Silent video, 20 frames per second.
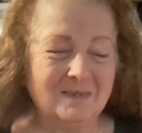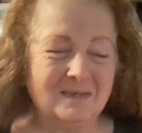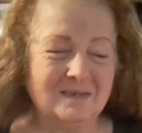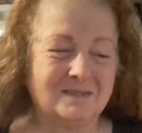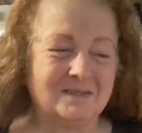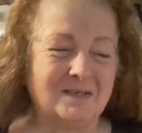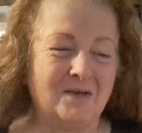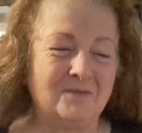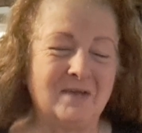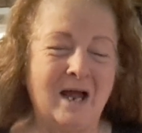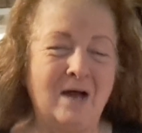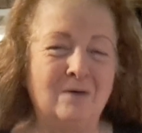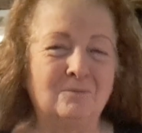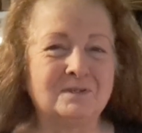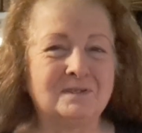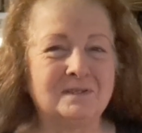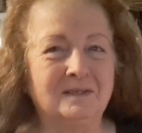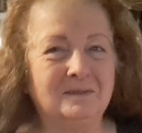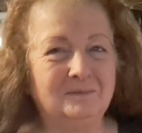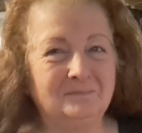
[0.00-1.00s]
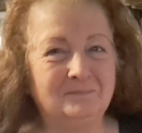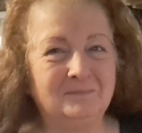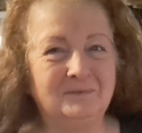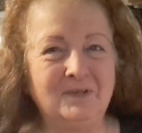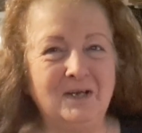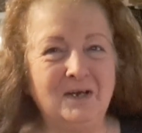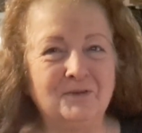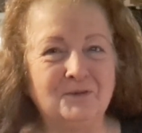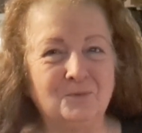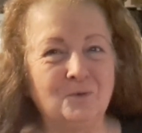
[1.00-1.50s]
So that was
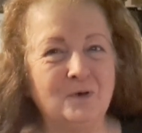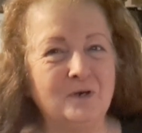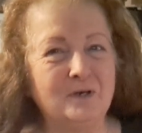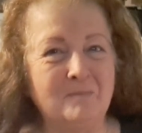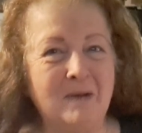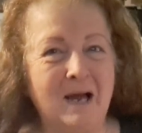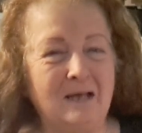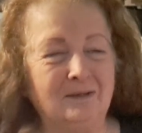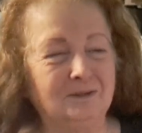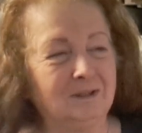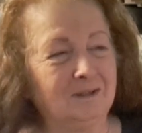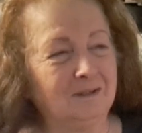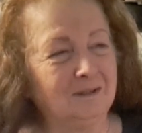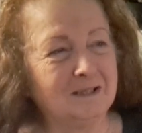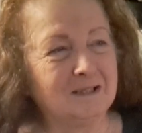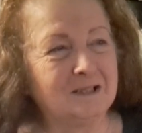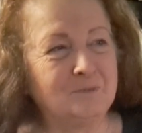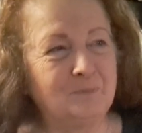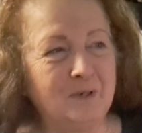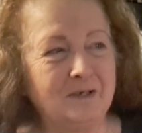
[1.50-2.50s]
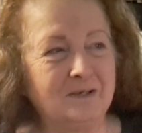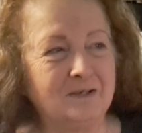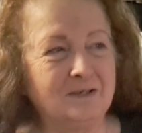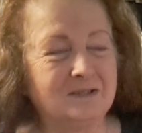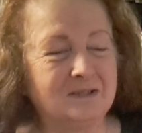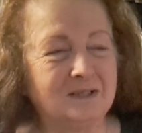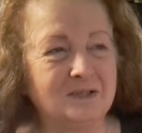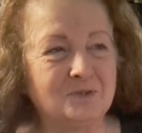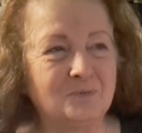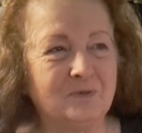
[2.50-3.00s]
another one of my little
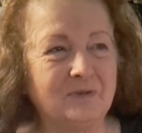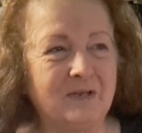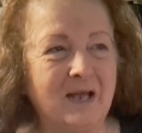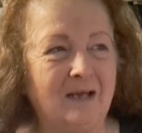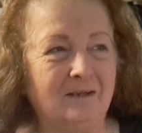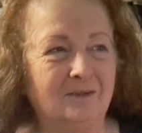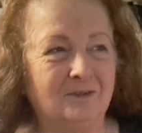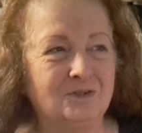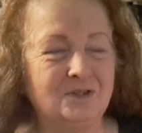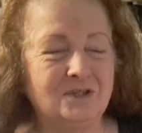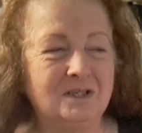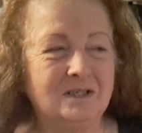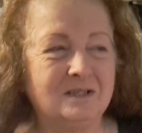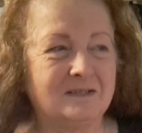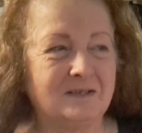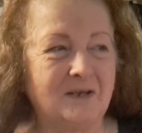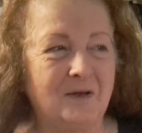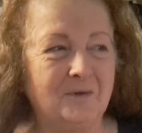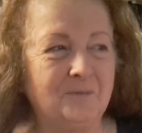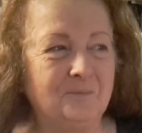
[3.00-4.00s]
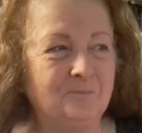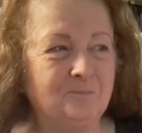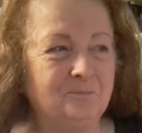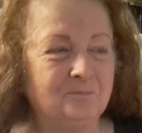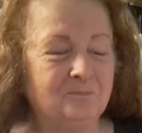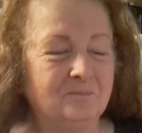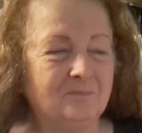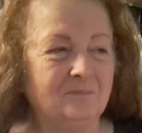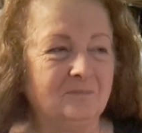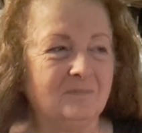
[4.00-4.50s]
experiences with allergies. So
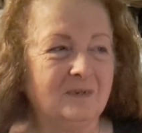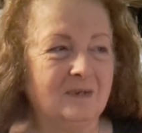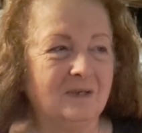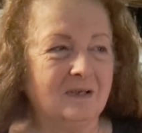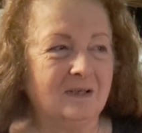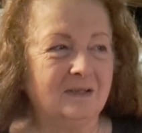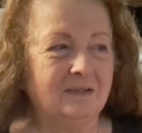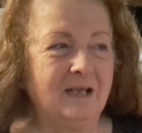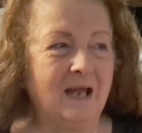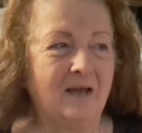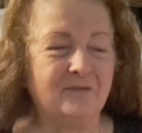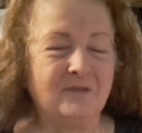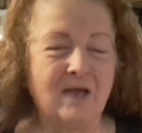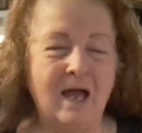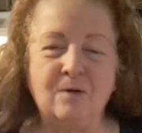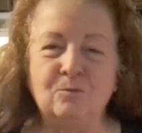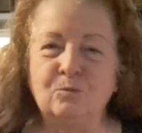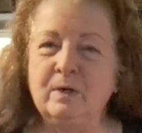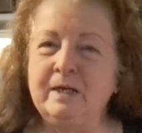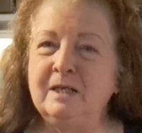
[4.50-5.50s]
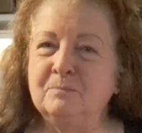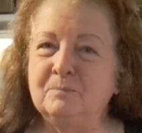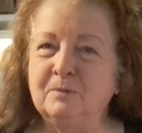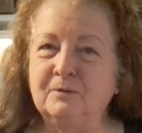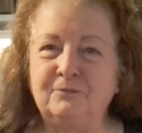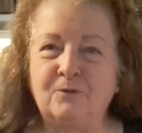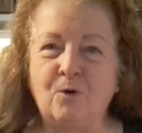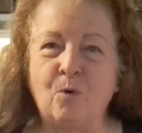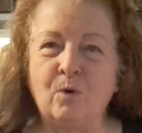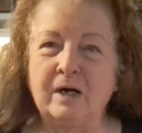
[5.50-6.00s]
yeah, that week
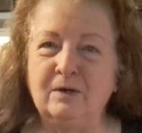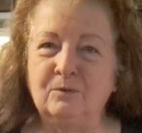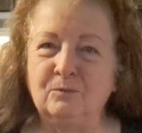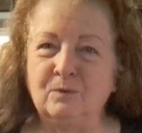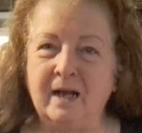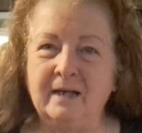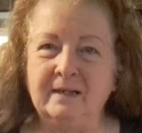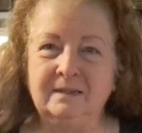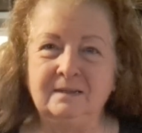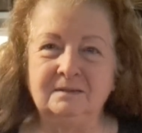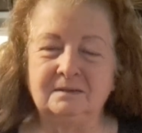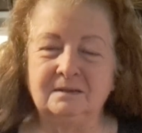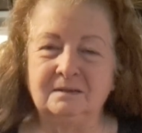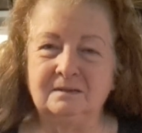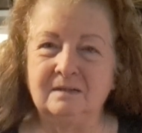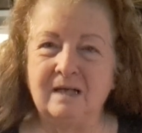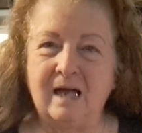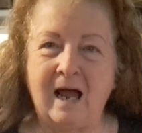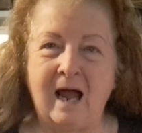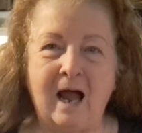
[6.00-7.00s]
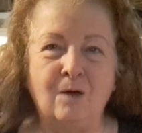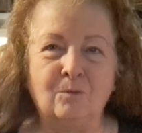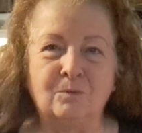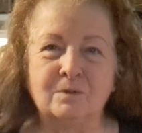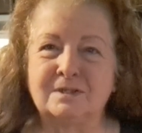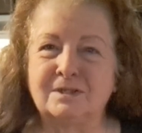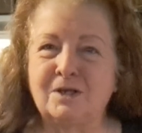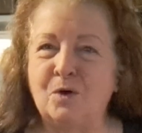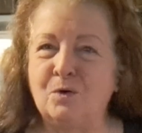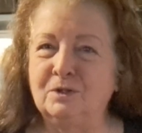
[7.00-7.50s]
before it rained, I
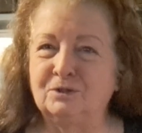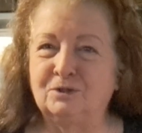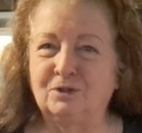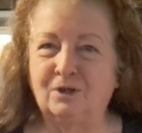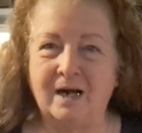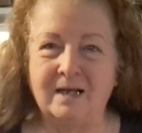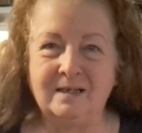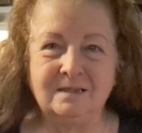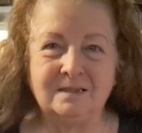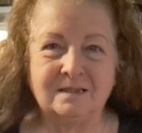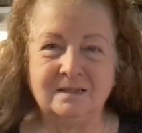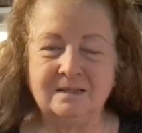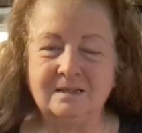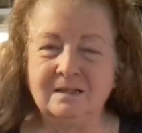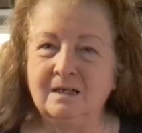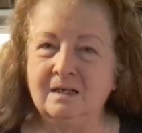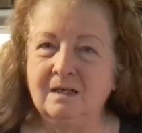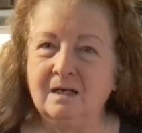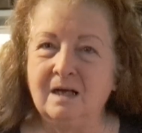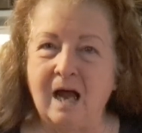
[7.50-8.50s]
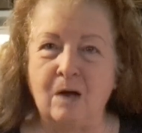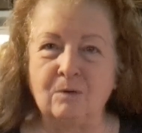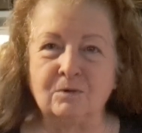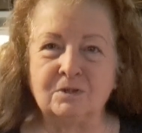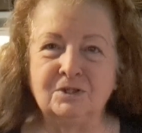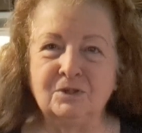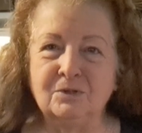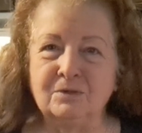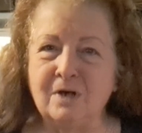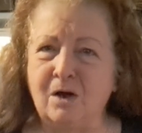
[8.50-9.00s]
was going crazy. I was
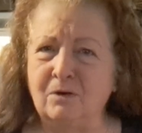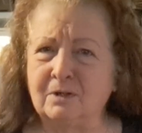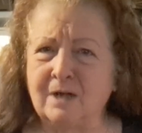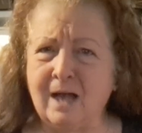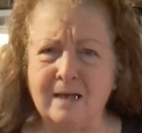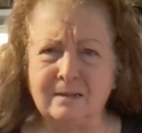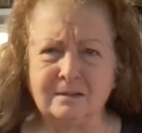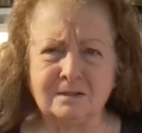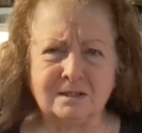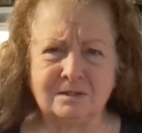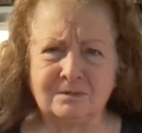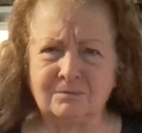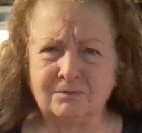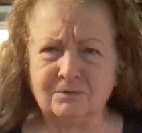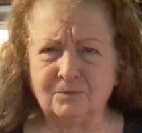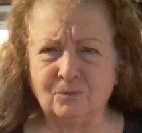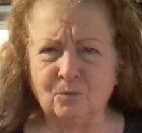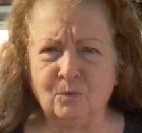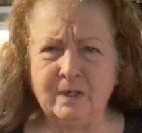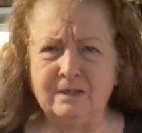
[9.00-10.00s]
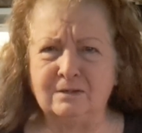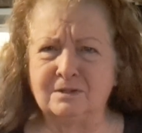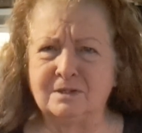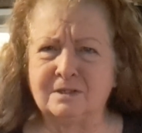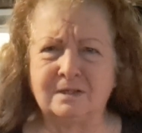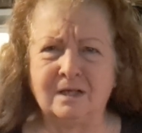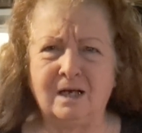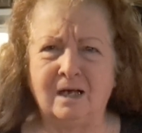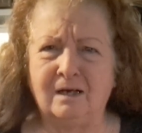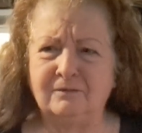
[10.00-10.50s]
doing all kinds of weird
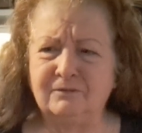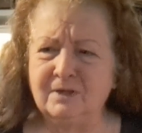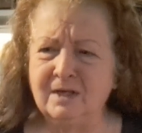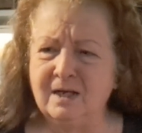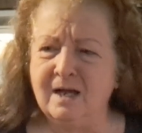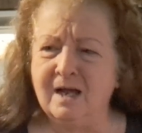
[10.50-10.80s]
stuff.